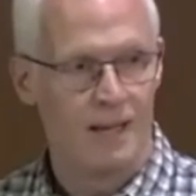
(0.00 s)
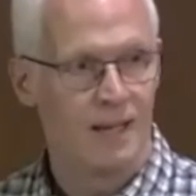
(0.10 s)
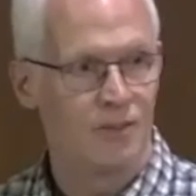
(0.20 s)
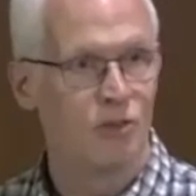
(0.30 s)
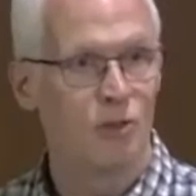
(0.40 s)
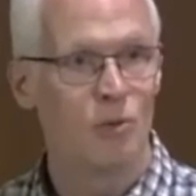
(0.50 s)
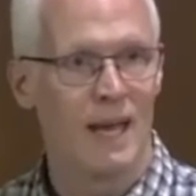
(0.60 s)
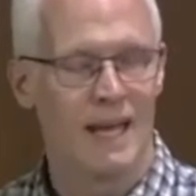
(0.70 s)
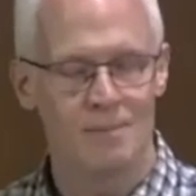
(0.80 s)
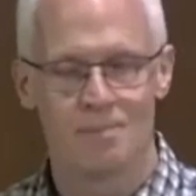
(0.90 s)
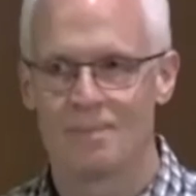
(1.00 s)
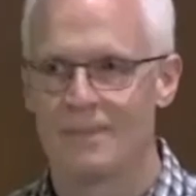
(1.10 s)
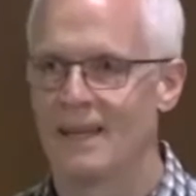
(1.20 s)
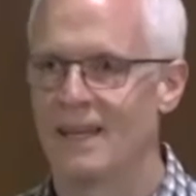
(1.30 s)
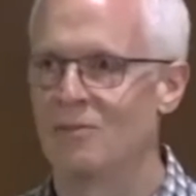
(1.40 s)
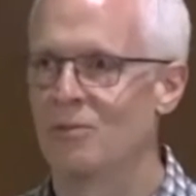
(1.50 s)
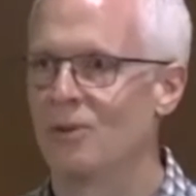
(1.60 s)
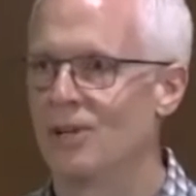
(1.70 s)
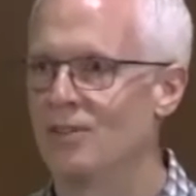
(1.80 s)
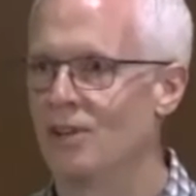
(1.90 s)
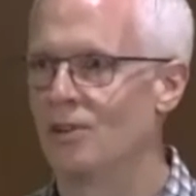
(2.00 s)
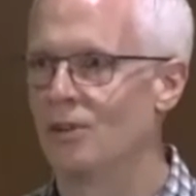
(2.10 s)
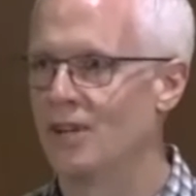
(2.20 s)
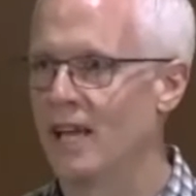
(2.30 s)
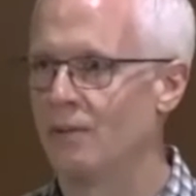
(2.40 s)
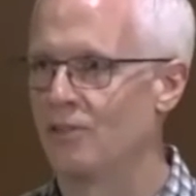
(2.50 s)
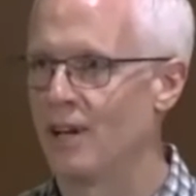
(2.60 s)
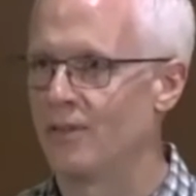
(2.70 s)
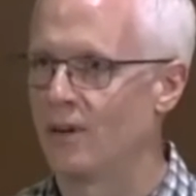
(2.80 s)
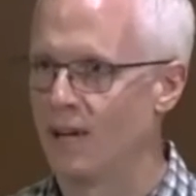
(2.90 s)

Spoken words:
And to do that, And for any digital natives out there,